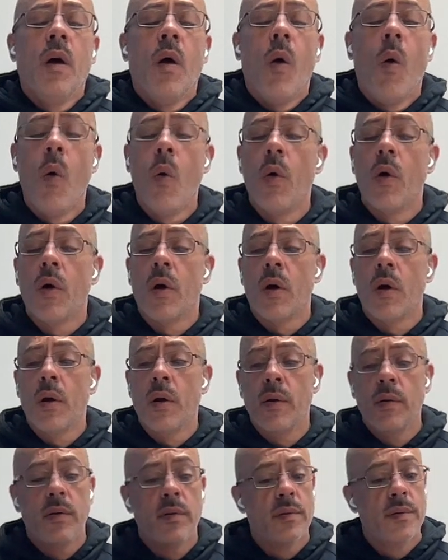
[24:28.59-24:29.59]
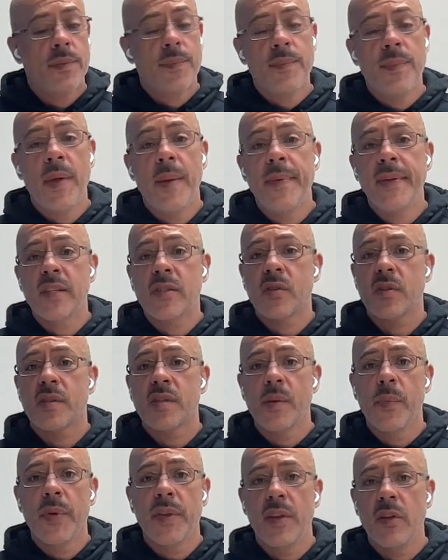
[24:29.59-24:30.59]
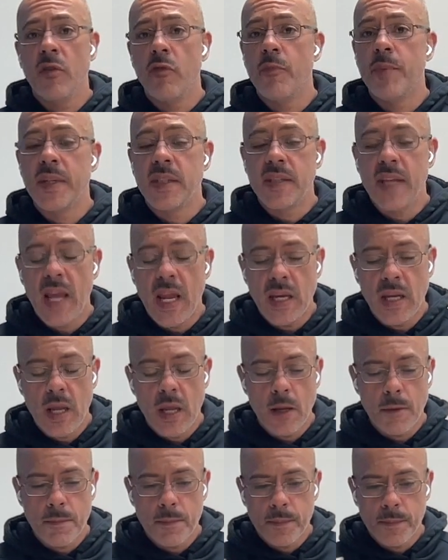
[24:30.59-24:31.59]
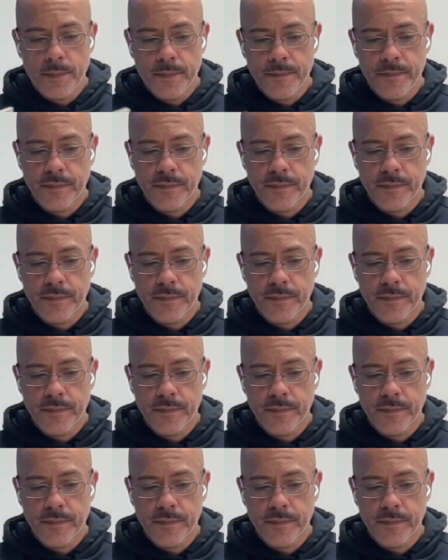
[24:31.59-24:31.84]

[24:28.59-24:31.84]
or maybe it's just someone that you've been dating.